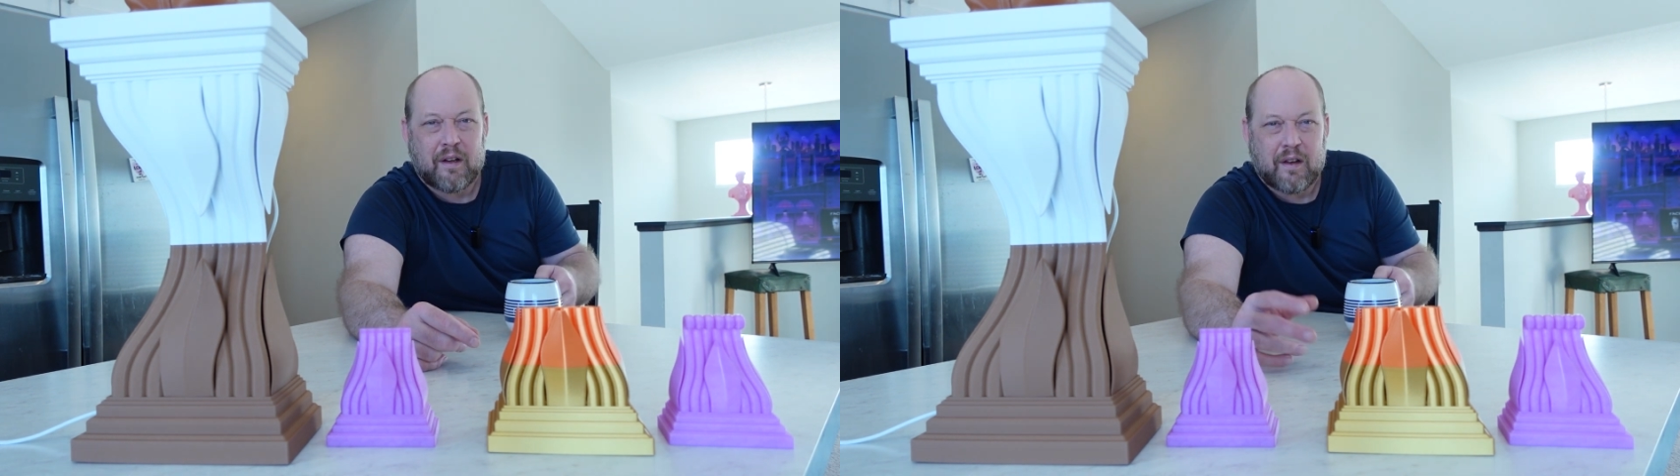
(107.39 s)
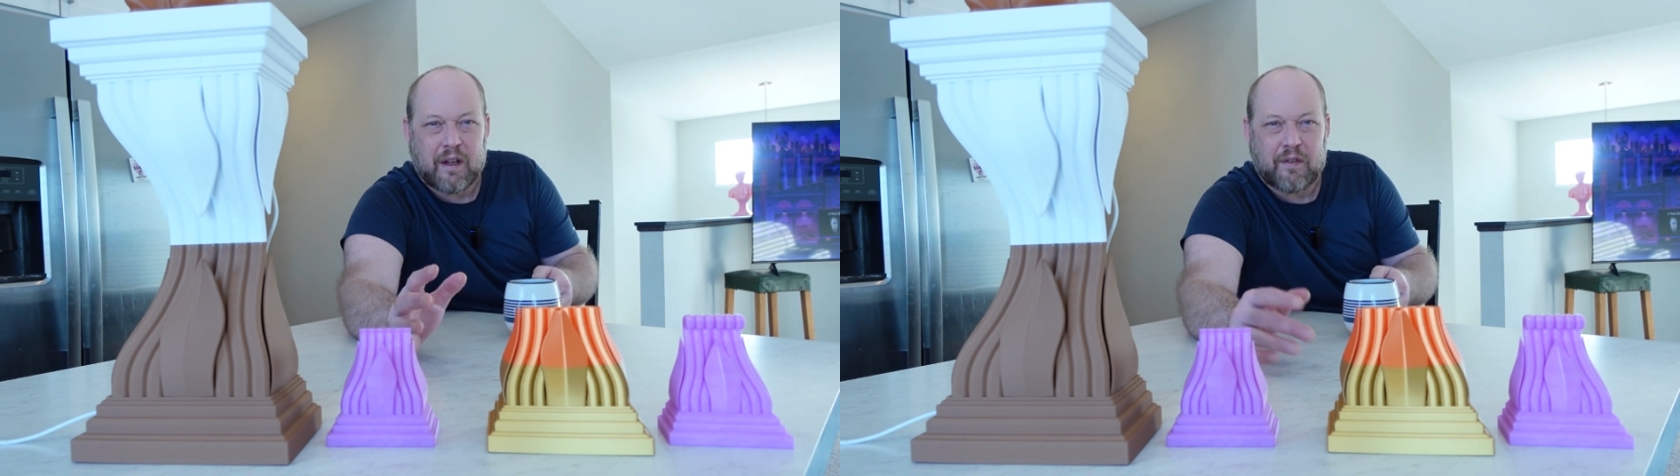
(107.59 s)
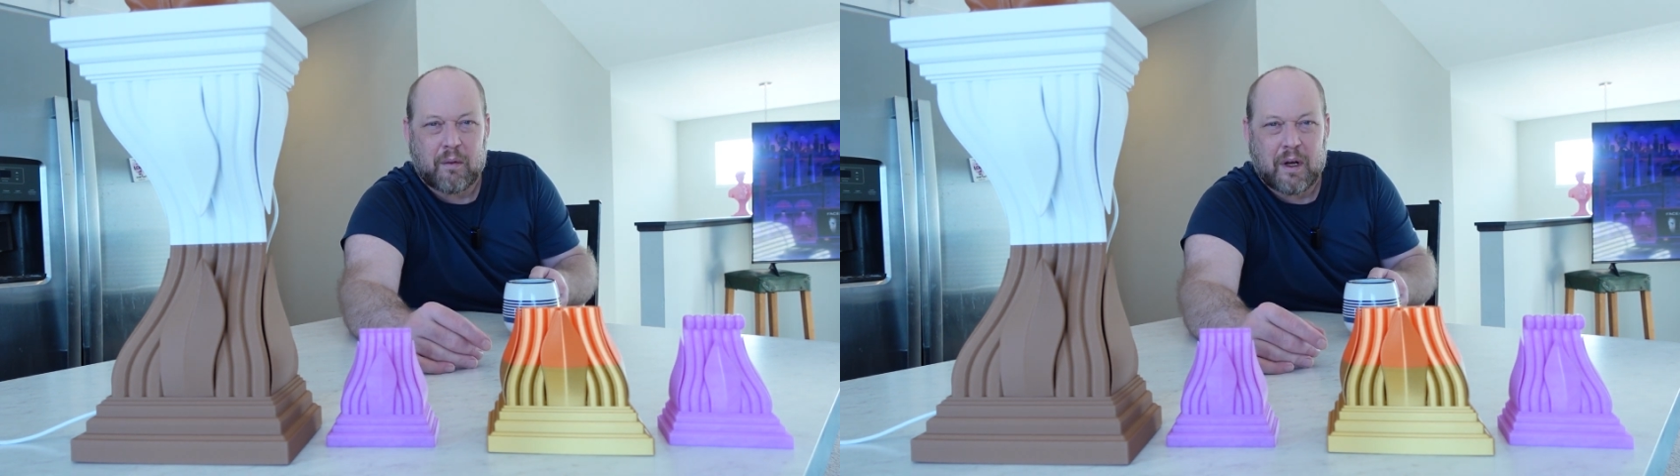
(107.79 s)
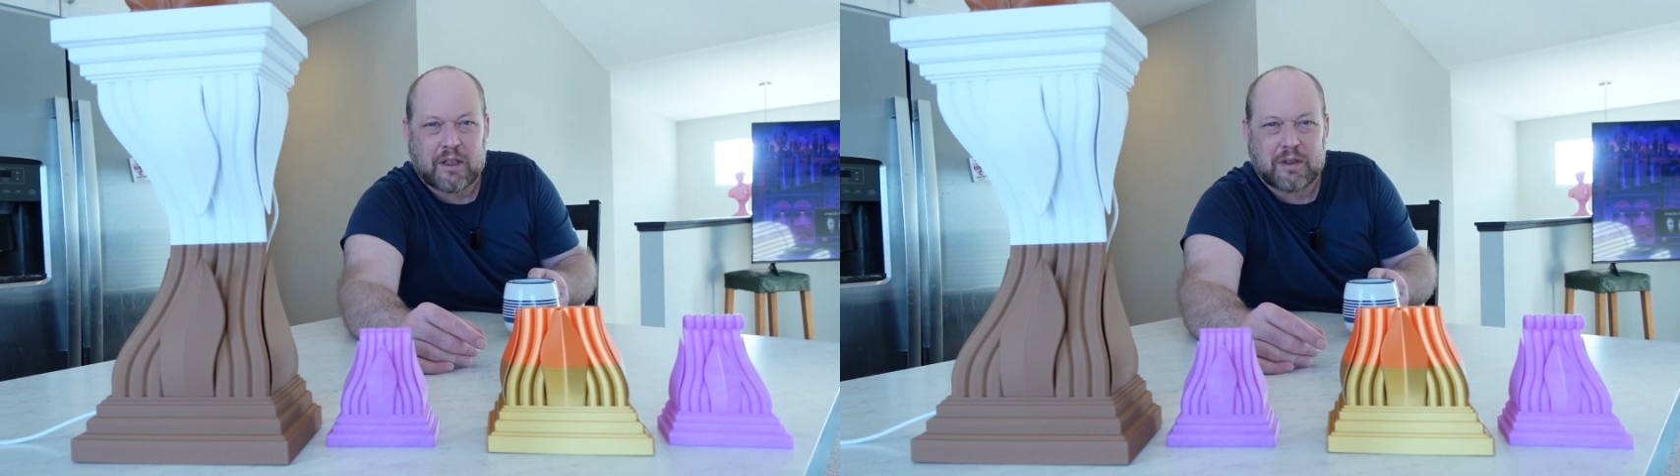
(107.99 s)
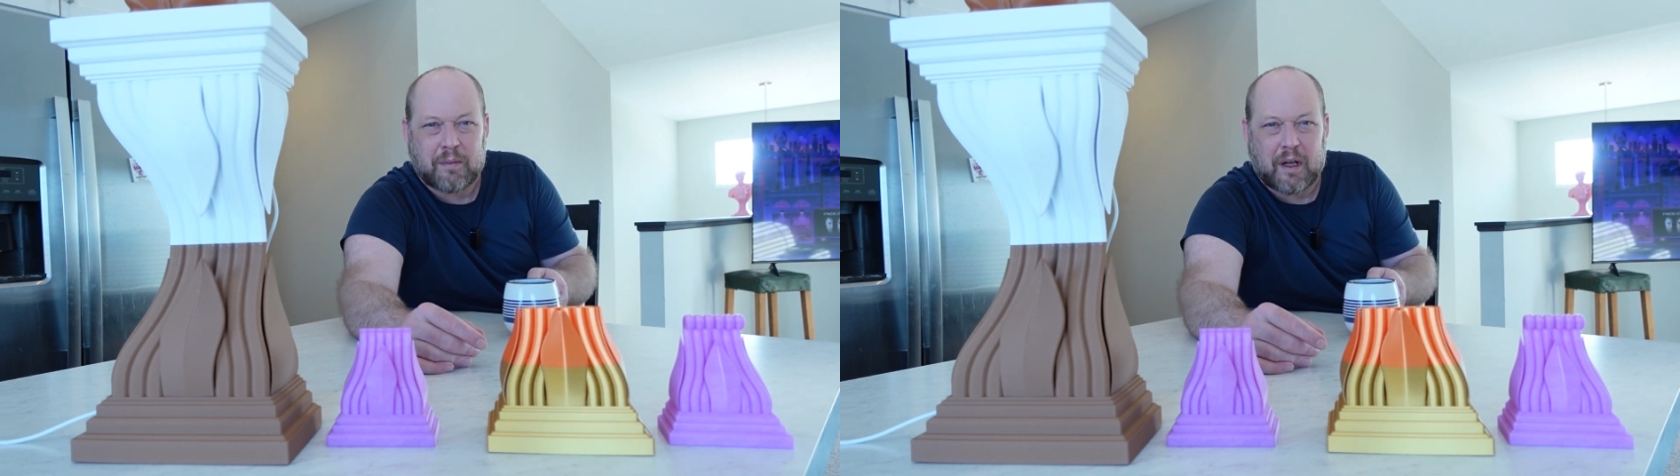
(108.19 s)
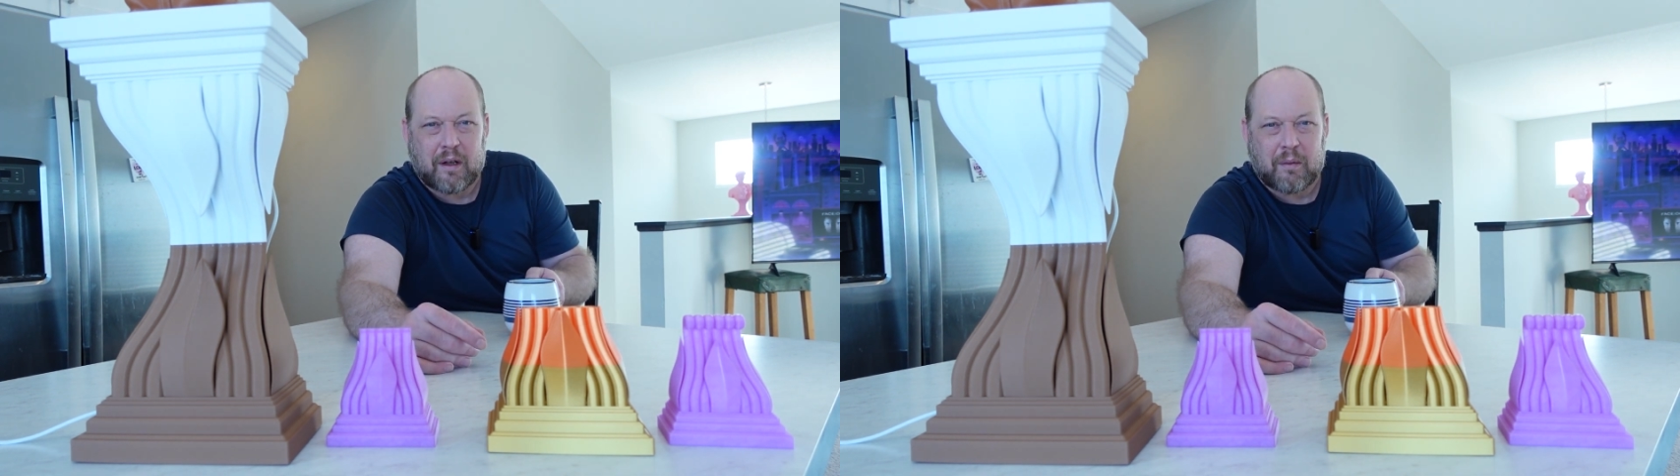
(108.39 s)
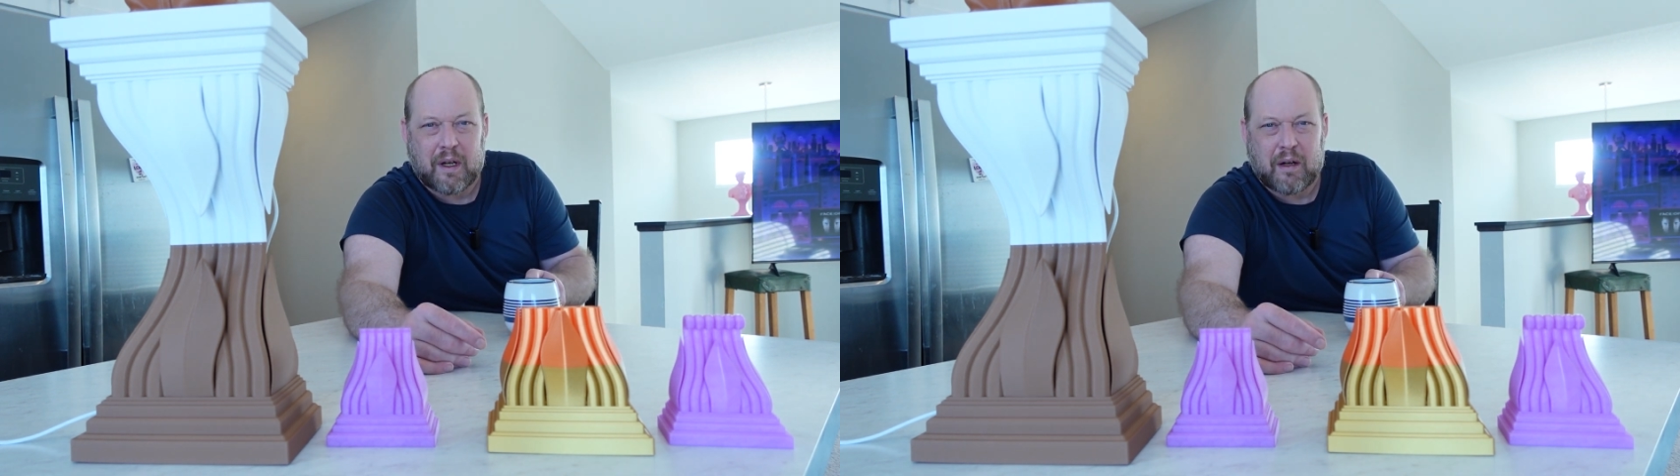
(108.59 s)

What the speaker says: Thanks for watching, by the way.